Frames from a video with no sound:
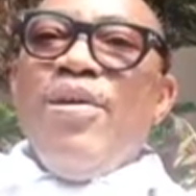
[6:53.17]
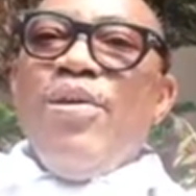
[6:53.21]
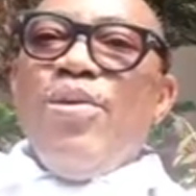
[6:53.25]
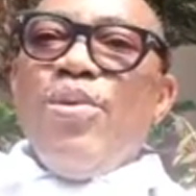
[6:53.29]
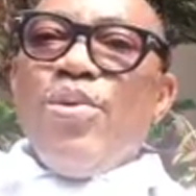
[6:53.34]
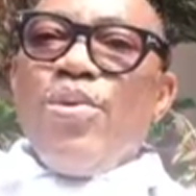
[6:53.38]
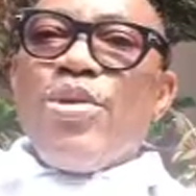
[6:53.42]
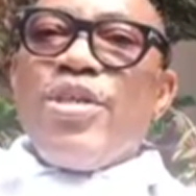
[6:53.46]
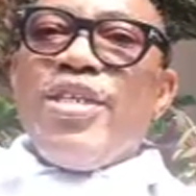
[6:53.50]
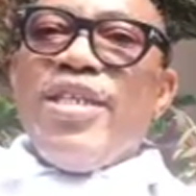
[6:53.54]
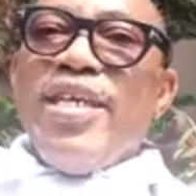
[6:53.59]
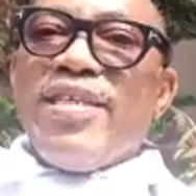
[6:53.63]

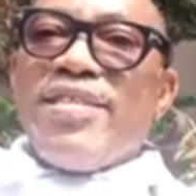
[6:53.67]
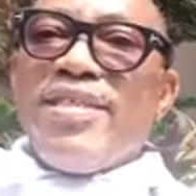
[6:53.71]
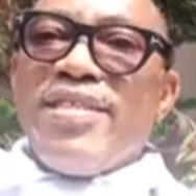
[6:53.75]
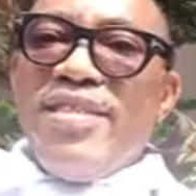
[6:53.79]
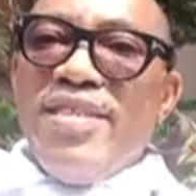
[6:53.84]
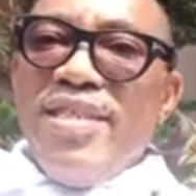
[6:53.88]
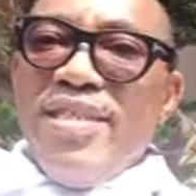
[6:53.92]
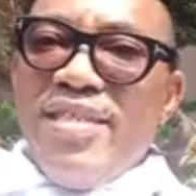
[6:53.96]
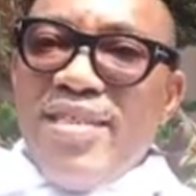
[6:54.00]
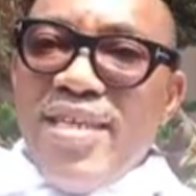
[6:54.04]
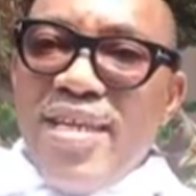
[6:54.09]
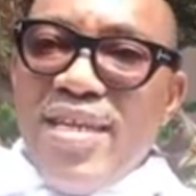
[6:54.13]
Oroki
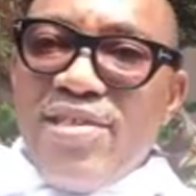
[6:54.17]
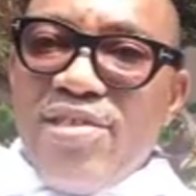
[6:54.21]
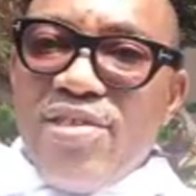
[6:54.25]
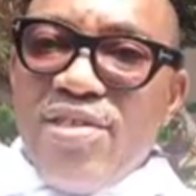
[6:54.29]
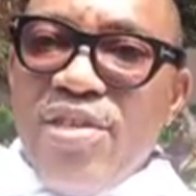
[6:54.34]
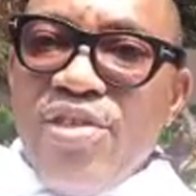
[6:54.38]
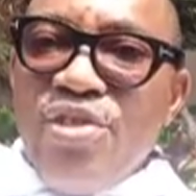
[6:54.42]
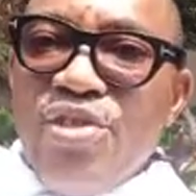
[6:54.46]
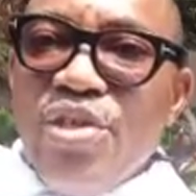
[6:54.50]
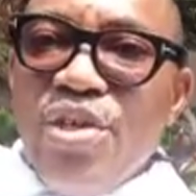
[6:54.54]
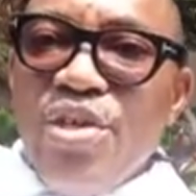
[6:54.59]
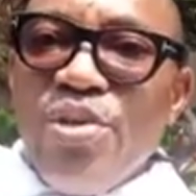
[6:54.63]
Estate
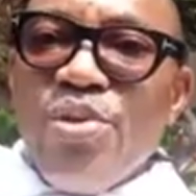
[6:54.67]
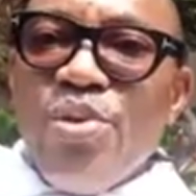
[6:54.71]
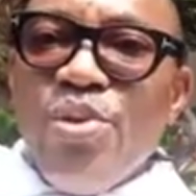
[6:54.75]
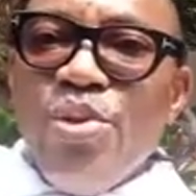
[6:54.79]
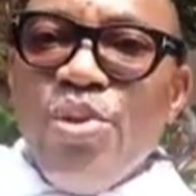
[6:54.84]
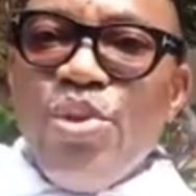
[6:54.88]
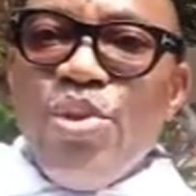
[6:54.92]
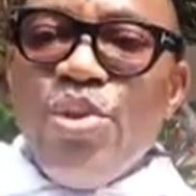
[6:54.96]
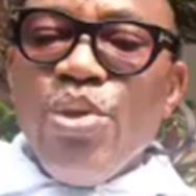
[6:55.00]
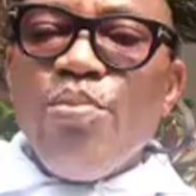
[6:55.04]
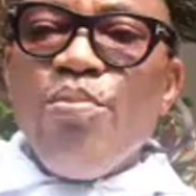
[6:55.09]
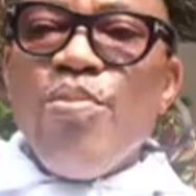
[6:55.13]
Extension
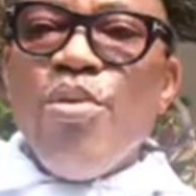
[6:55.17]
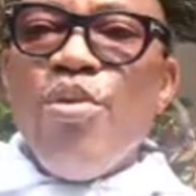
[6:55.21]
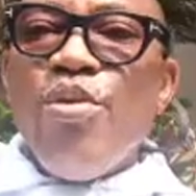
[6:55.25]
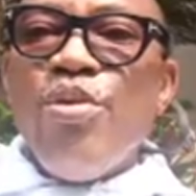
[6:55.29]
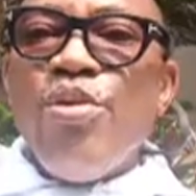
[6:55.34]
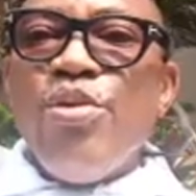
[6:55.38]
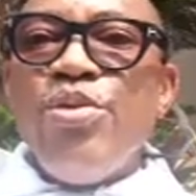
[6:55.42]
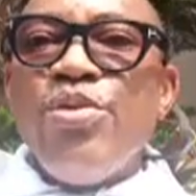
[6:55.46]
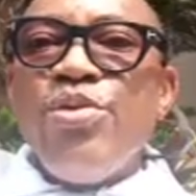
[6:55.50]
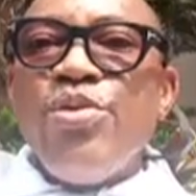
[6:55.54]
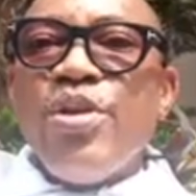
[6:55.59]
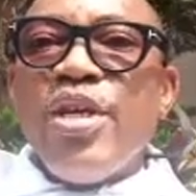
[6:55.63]
Oshogbo.
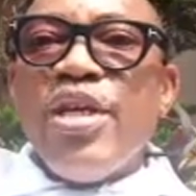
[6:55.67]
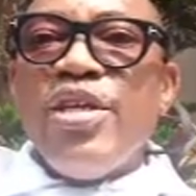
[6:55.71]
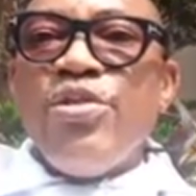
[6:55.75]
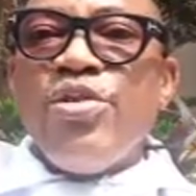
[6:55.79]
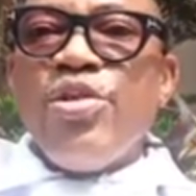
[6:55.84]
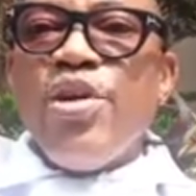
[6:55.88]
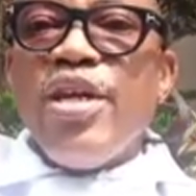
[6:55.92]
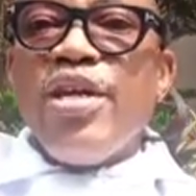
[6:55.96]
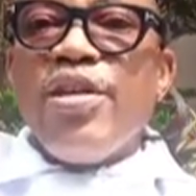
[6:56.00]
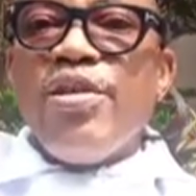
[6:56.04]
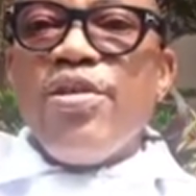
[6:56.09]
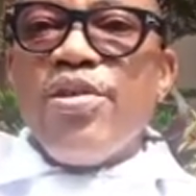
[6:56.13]
You can
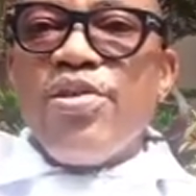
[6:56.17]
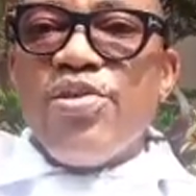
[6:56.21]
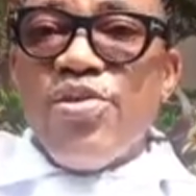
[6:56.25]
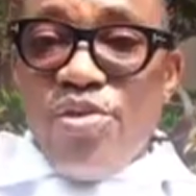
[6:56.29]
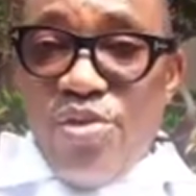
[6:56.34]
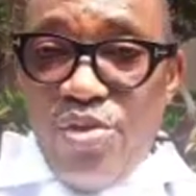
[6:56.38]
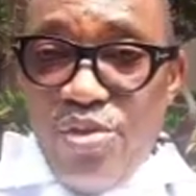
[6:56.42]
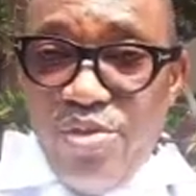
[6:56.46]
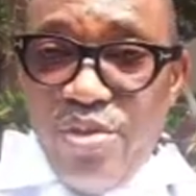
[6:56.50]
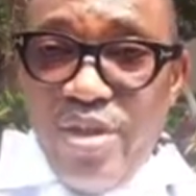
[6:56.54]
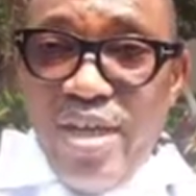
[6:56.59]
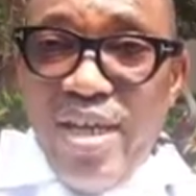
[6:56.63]
join us
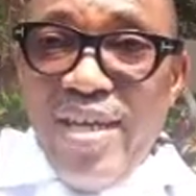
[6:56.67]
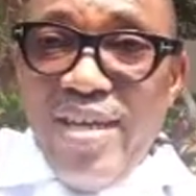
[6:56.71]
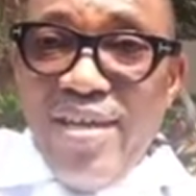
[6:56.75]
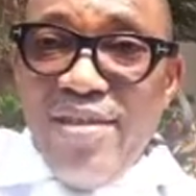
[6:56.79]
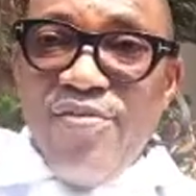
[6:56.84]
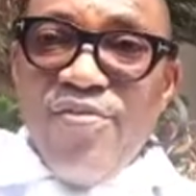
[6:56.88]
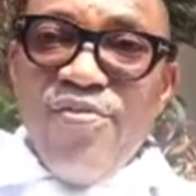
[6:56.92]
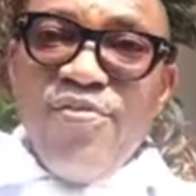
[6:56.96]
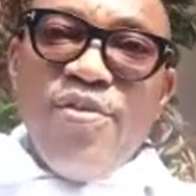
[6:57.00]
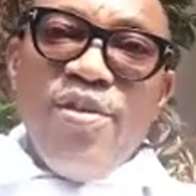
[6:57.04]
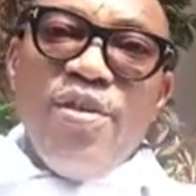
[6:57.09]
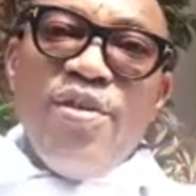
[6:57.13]
today
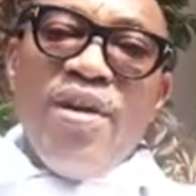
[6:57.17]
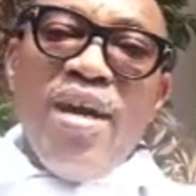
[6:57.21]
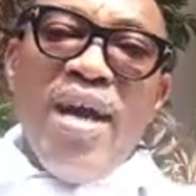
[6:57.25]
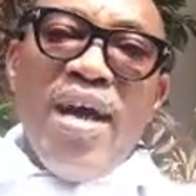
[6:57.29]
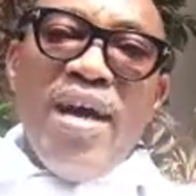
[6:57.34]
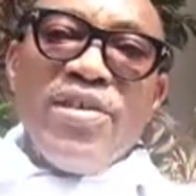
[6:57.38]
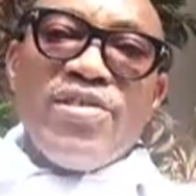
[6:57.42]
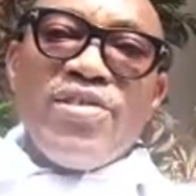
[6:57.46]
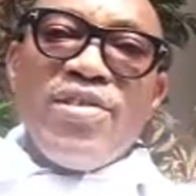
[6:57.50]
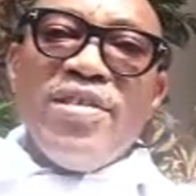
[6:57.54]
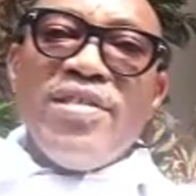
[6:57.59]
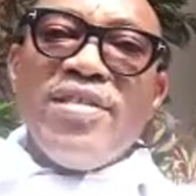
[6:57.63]
for
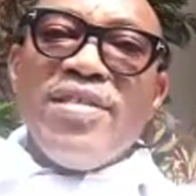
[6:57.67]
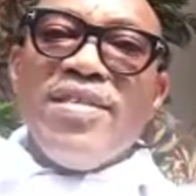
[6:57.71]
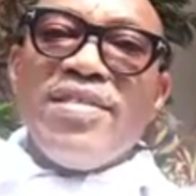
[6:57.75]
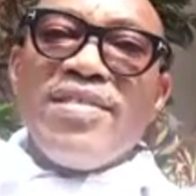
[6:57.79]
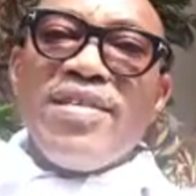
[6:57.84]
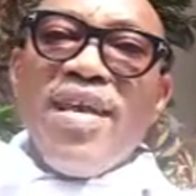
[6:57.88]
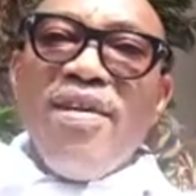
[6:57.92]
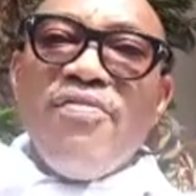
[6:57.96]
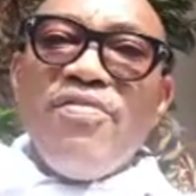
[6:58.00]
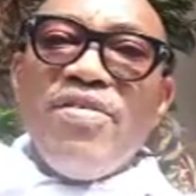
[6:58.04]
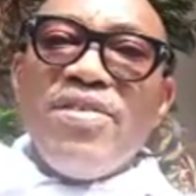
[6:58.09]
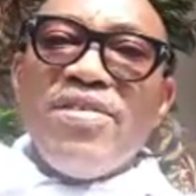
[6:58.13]
our Sunday
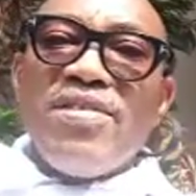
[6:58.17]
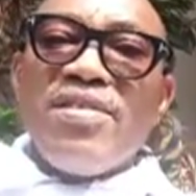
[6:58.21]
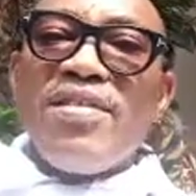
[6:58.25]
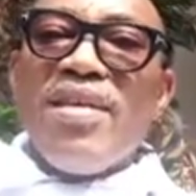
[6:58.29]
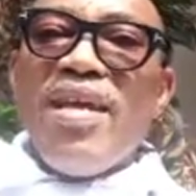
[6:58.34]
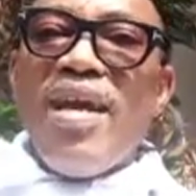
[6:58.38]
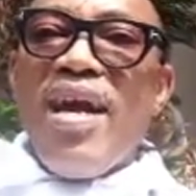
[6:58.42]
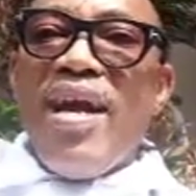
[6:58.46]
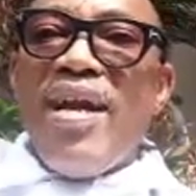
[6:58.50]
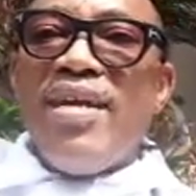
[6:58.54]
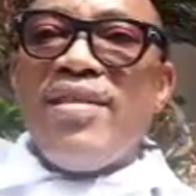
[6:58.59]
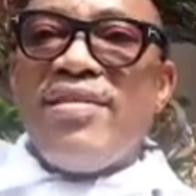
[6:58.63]
service
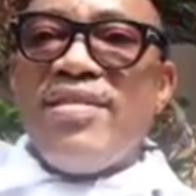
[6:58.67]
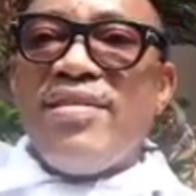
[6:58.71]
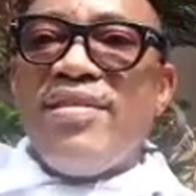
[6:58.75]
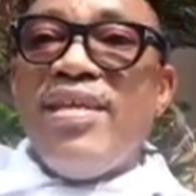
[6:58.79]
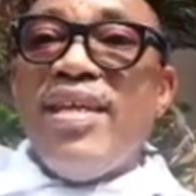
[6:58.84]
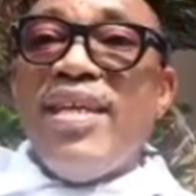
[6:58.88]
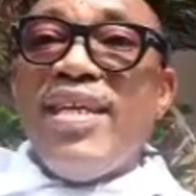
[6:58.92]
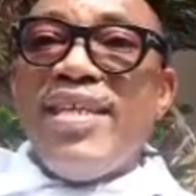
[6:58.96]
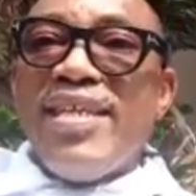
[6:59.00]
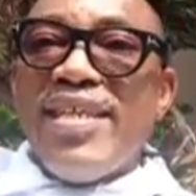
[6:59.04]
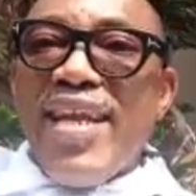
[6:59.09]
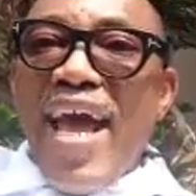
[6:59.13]
at
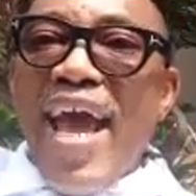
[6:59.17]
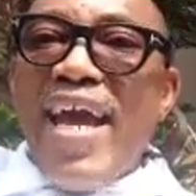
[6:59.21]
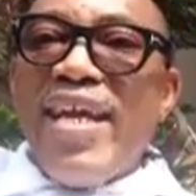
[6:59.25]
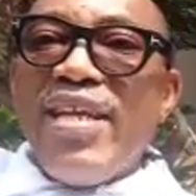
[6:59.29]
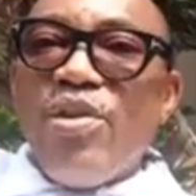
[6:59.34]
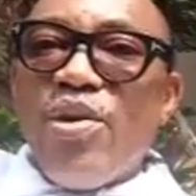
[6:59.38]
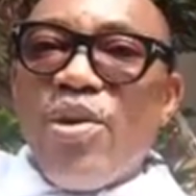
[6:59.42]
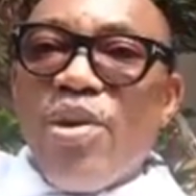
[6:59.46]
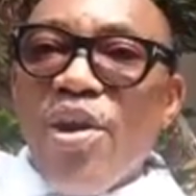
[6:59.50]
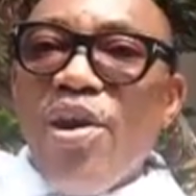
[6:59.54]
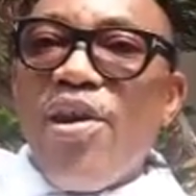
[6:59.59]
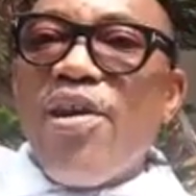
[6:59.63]
9
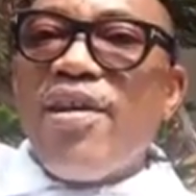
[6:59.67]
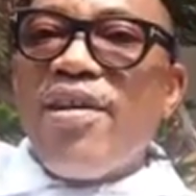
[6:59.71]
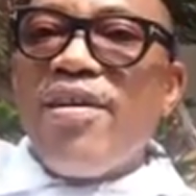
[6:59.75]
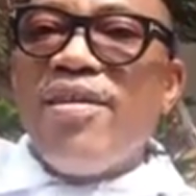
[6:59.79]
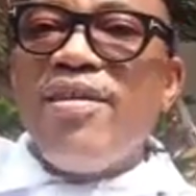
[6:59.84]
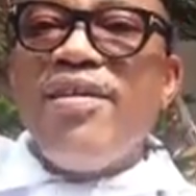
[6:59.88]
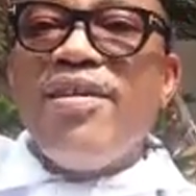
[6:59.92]
o'clock